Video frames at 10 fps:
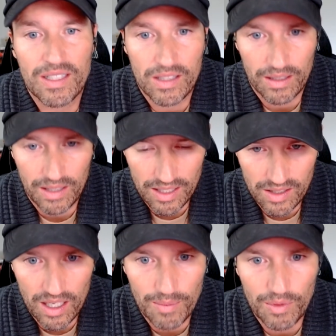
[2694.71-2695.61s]
as a as
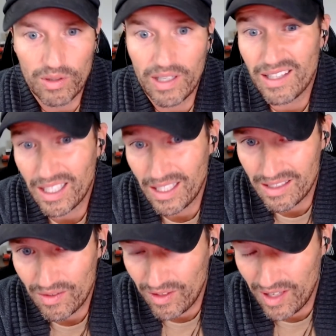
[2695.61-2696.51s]
a couple, and then
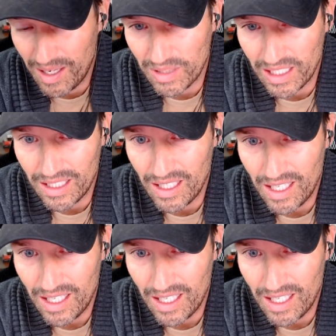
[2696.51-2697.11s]
as a family.